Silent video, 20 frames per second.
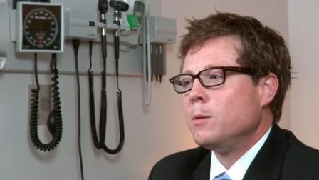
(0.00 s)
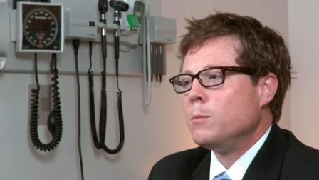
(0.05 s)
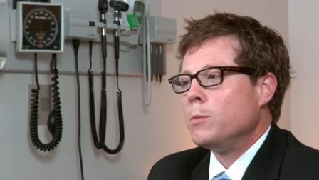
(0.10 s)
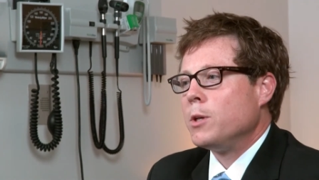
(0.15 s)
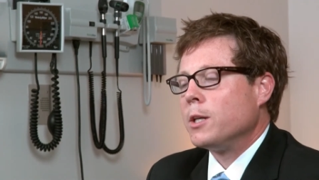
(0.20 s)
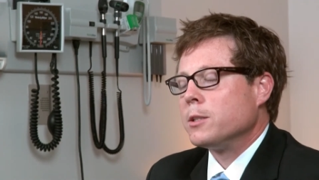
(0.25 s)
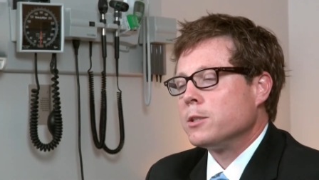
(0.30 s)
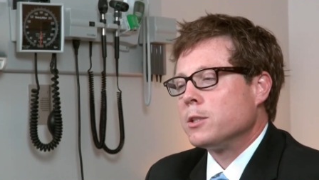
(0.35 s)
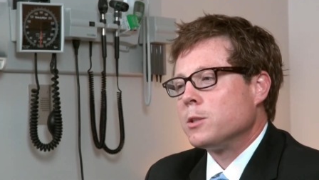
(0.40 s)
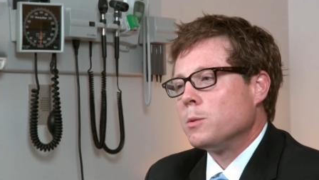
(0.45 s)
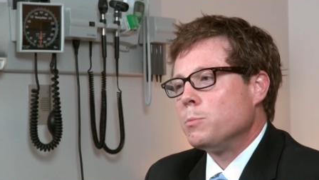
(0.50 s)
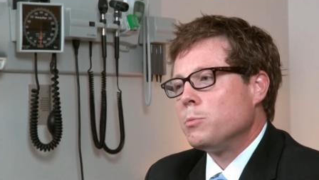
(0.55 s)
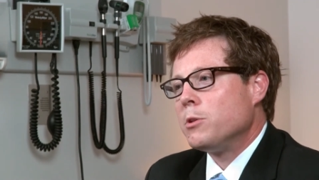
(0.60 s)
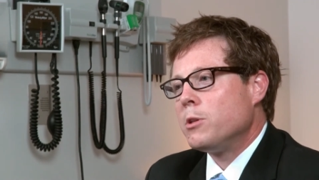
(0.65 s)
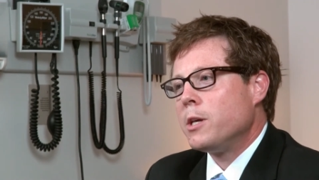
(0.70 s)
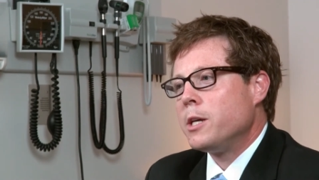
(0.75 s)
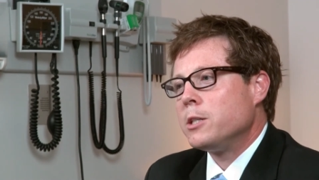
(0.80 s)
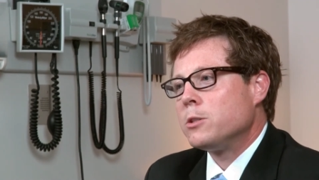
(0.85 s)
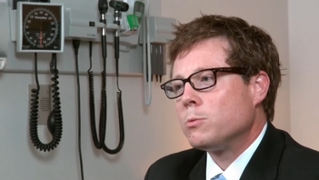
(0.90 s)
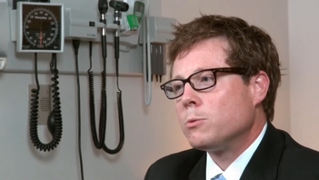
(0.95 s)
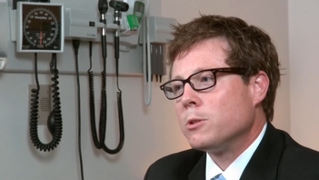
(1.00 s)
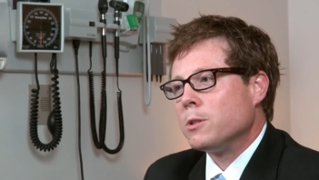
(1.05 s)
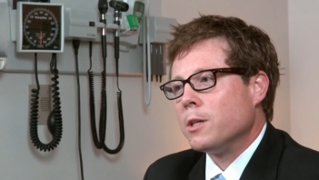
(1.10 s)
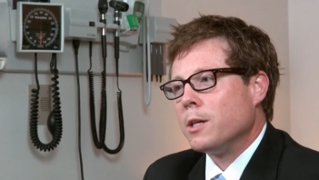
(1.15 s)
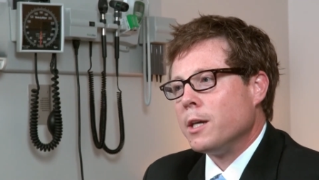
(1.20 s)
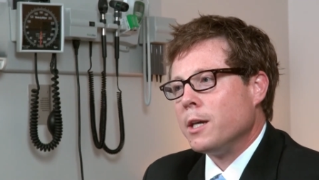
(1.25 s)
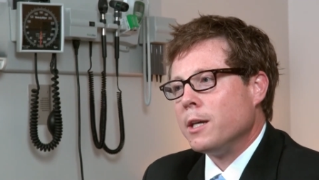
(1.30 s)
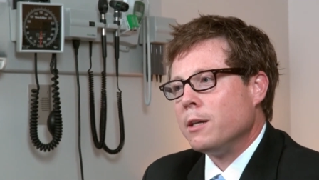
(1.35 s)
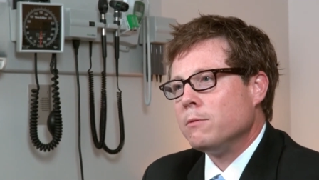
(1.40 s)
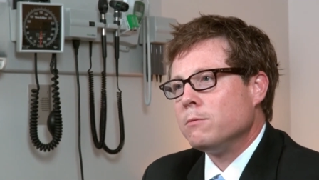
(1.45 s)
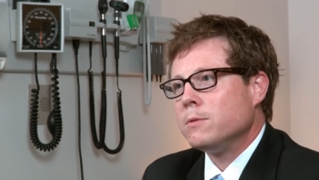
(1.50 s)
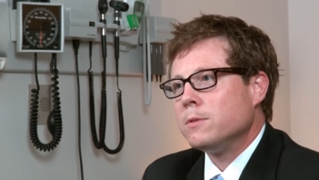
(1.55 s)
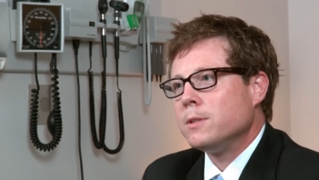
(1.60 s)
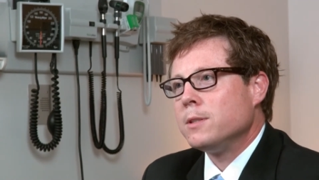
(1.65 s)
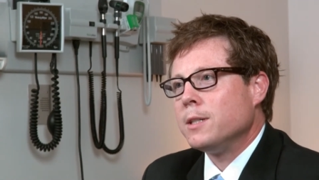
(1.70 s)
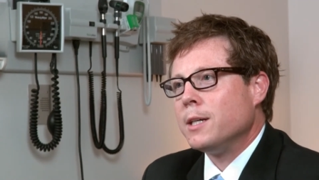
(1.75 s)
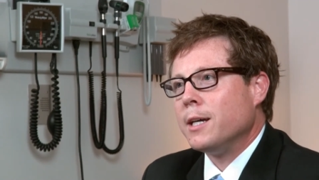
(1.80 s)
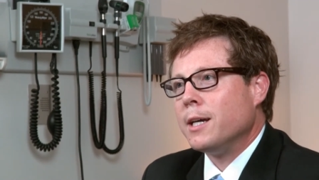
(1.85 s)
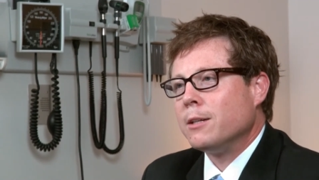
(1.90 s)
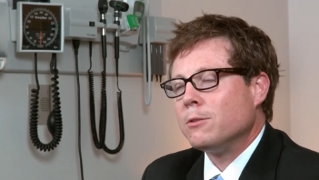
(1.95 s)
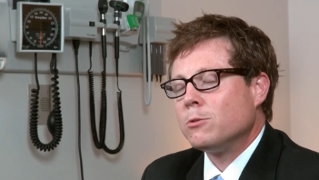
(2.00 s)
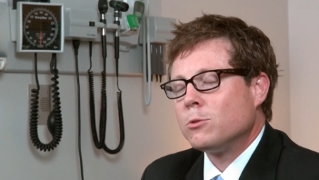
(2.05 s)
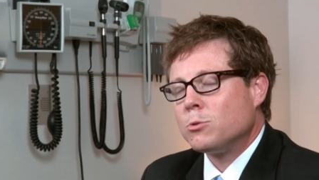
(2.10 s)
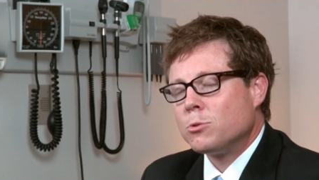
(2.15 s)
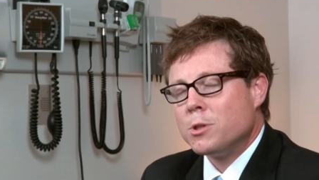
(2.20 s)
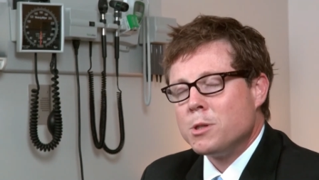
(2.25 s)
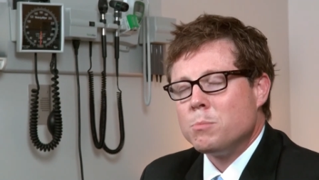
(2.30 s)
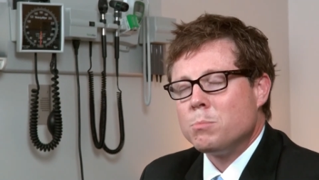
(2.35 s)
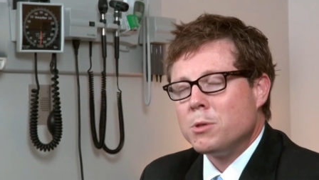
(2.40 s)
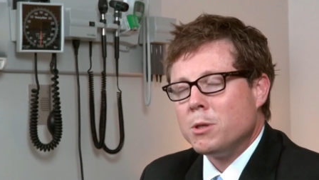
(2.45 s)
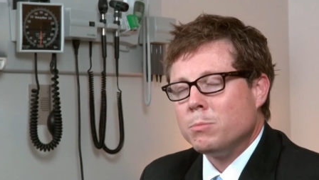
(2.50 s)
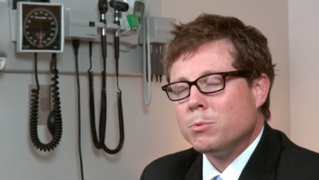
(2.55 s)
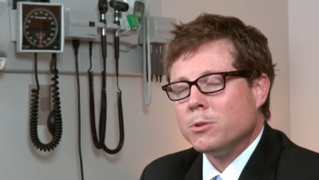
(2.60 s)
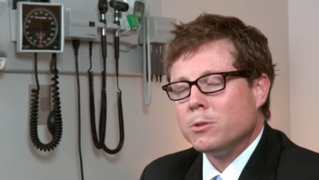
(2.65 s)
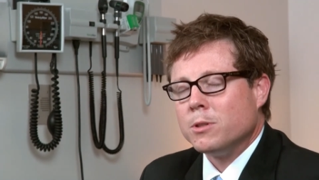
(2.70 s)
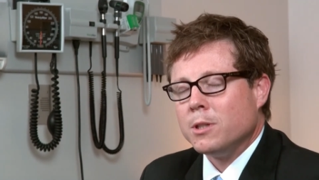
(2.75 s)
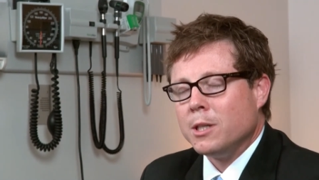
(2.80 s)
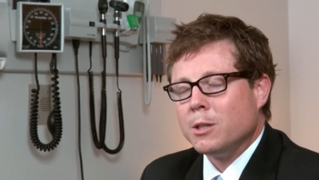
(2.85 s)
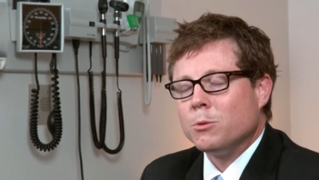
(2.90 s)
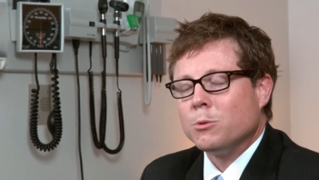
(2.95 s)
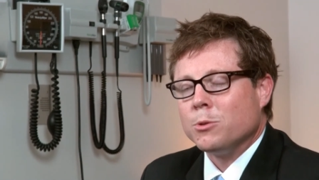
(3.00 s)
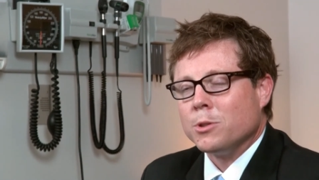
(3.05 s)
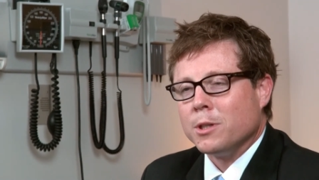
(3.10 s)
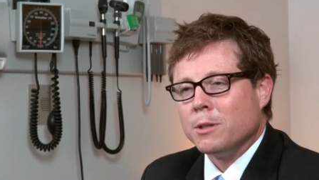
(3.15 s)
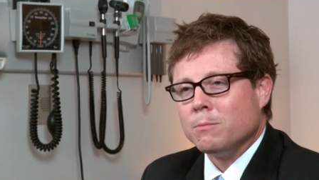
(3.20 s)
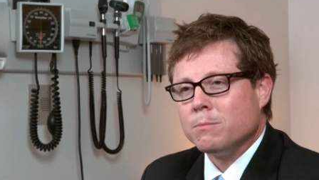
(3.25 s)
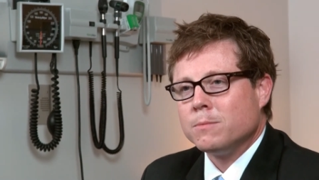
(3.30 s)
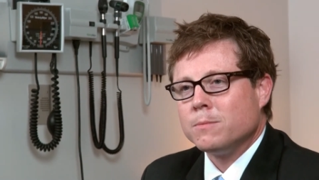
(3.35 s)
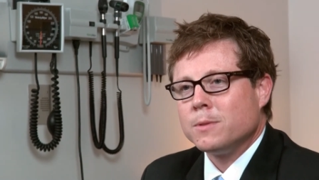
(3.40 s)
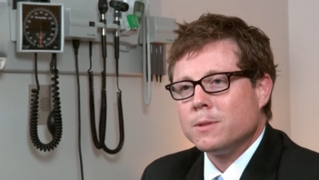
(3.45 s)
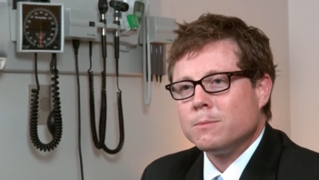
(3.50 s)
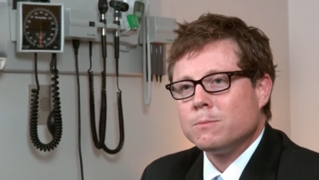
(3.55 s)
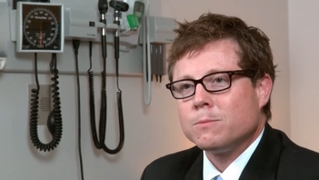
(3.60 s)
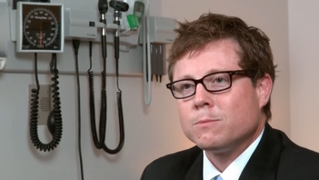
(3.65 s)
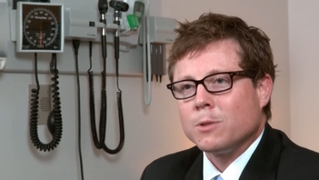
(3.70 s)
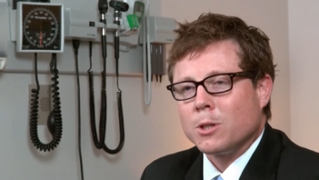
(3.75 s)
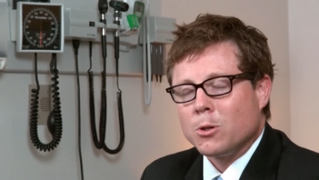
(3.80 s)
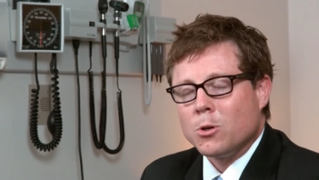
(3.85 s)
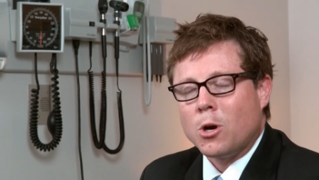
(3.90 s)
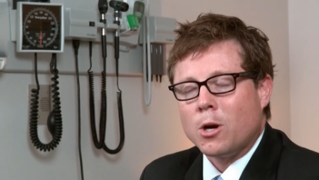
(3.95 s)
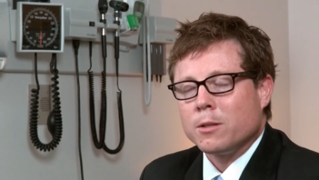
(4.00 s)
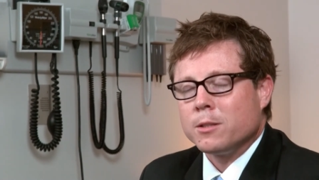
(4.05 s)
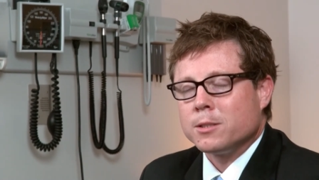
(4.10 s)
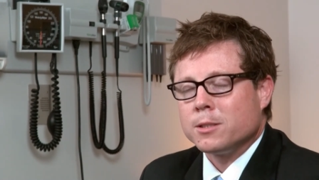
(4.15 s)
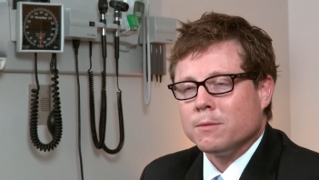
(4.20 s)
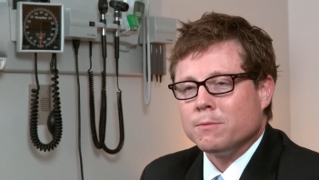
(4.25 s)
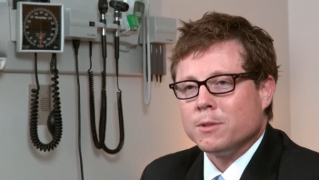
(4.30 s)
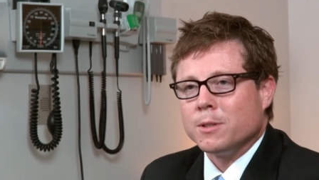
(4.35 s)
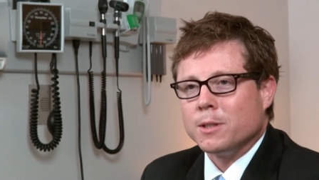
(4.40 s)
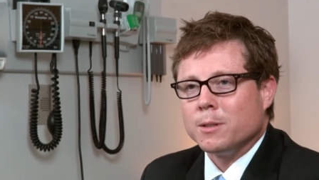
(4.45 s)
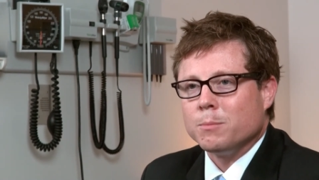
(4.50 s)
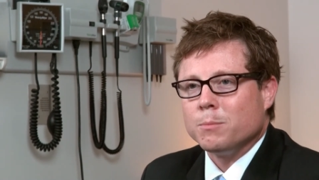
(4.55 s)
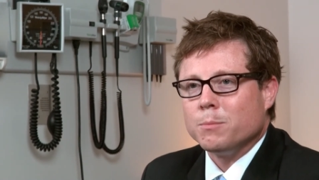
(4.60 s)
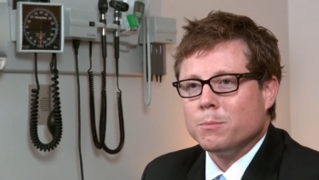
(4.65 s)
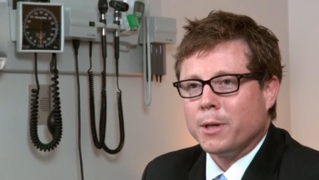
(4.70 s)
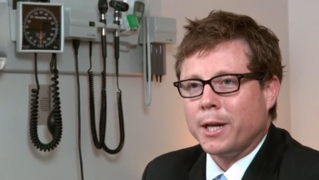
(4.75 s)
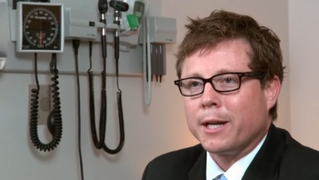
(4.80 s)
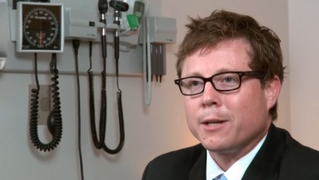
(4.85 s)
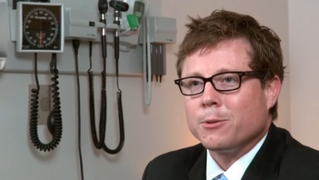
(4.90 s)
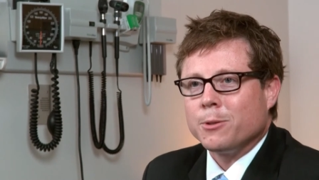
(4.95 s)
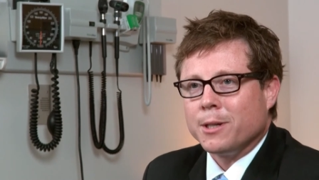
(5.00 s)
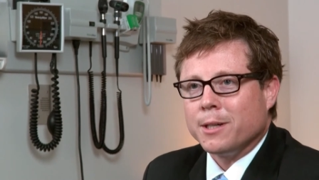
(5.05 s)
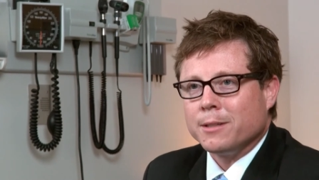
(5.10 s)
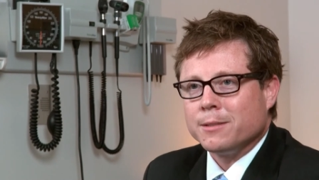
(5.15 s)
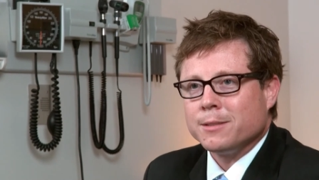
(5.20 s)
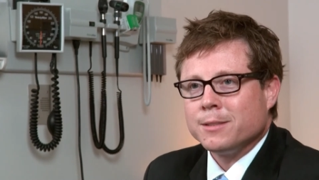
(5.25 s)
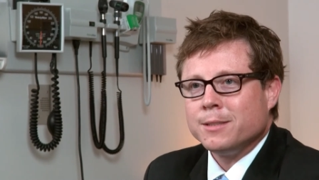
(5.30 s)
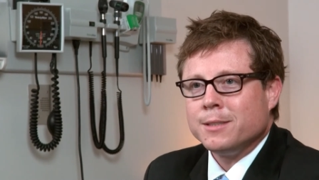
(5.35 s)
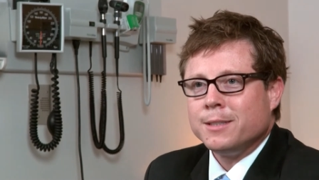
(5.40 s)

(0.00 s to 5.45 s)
because it's a place where they treat people equally, regardless of their background.